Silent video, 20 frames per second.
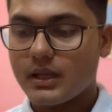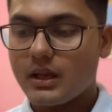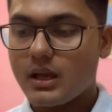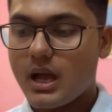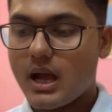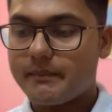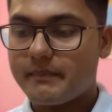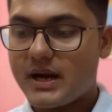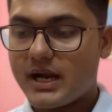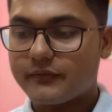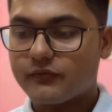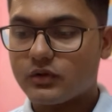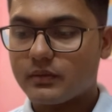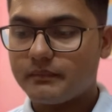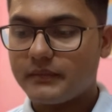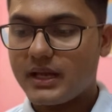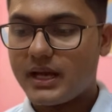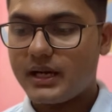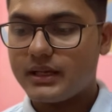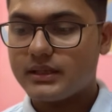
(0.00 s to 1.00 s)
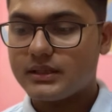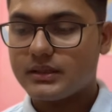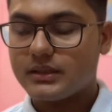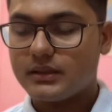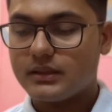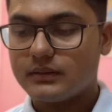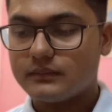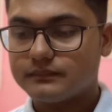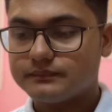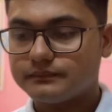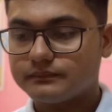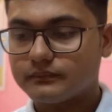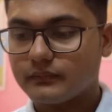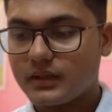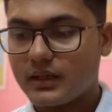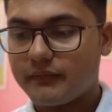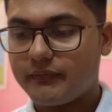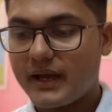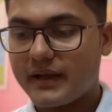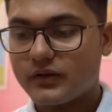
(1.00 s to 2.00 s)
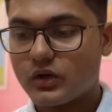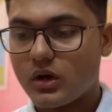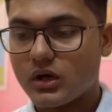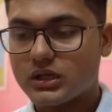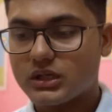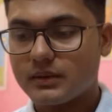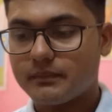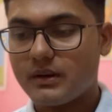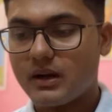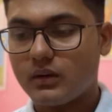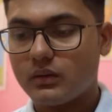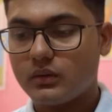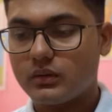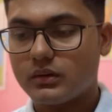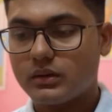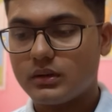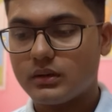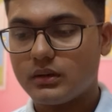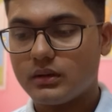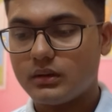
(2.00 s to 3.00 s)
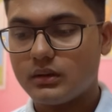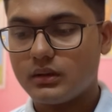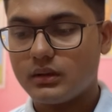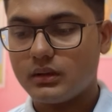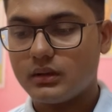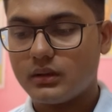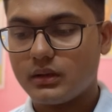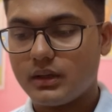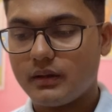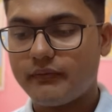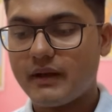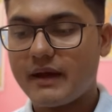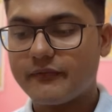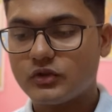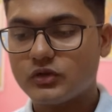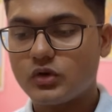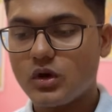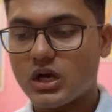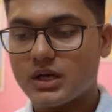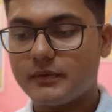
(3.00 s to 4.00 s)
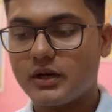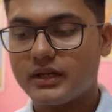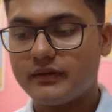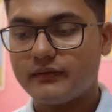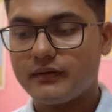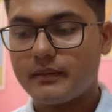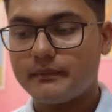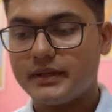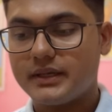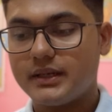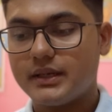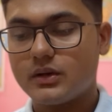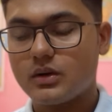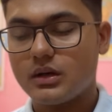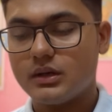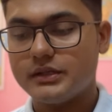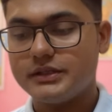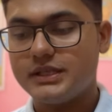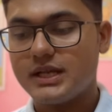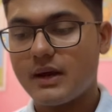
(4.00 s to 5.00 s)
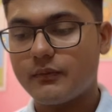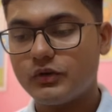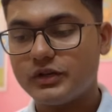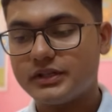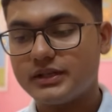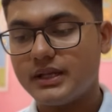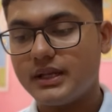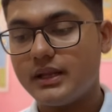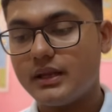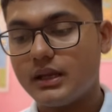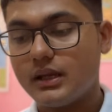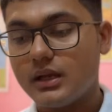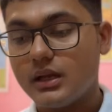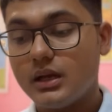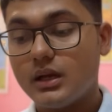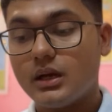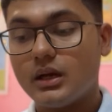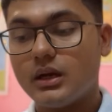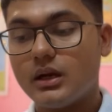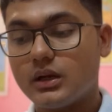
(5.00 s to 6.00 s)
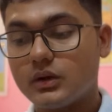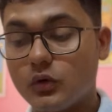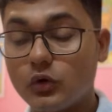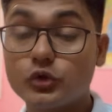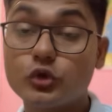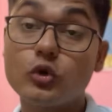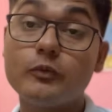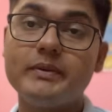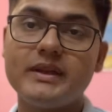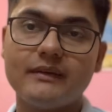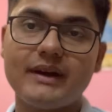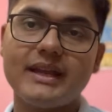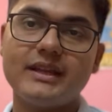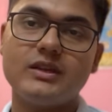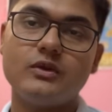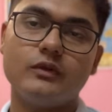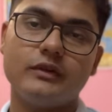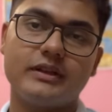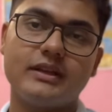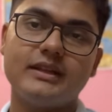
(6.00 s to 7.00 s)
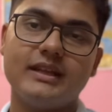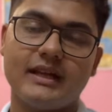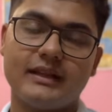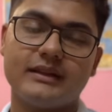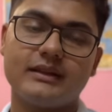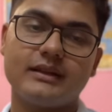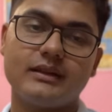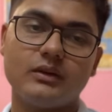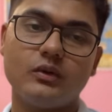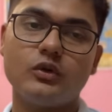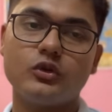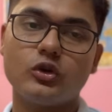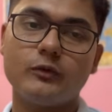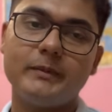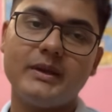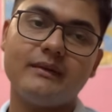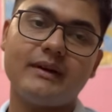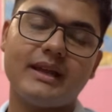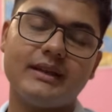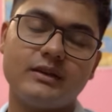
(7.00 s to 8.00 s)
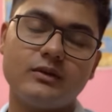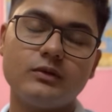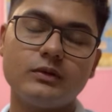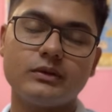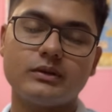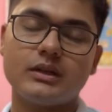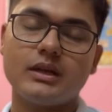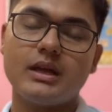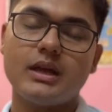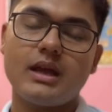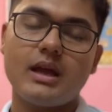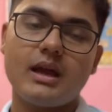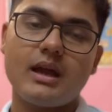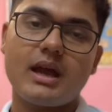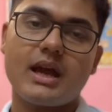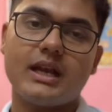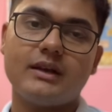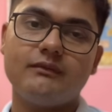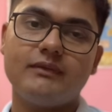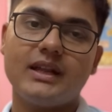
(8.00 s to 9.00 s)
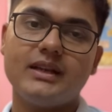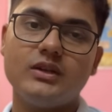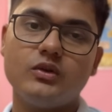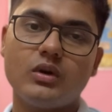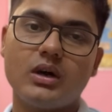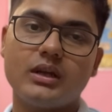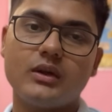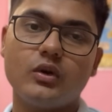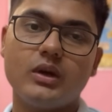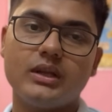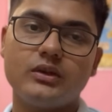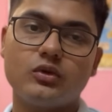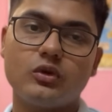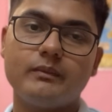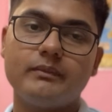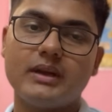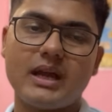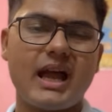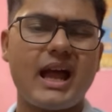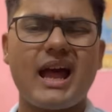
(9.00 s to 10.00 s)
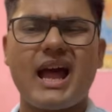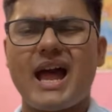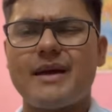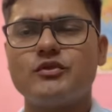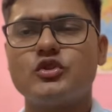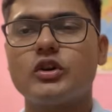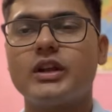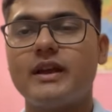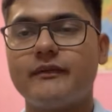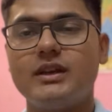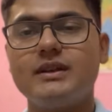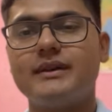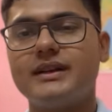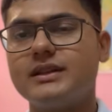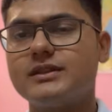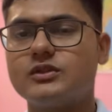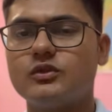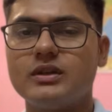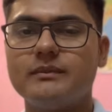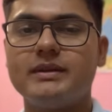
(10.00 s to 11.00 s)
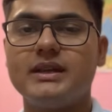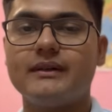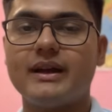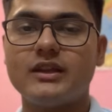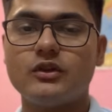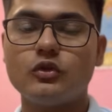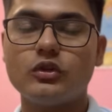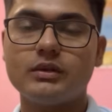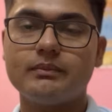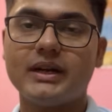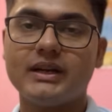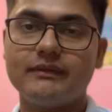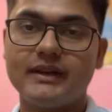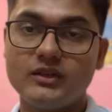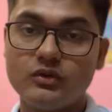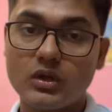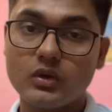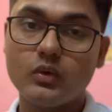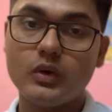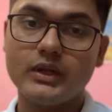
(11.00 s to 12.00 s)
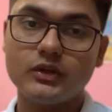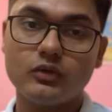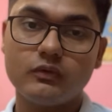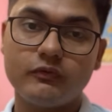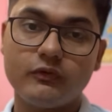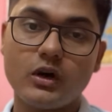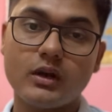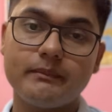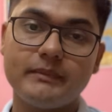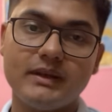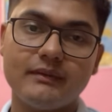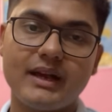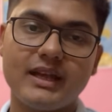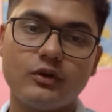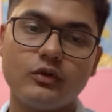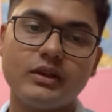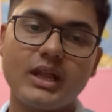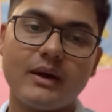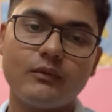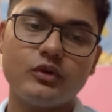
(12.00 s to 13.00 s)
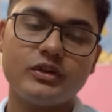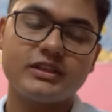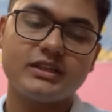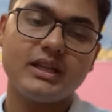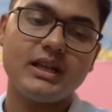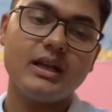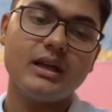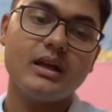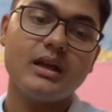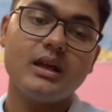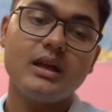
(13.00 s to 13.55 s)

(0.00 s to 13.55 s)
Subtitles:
Apart from that, if I have to talk about environment and ecology, I would say go through PYQs. Yes, go through PYQs. And when you are going through, I'm sure everyone is doing PYQs, but when you are going for PYQs, I would say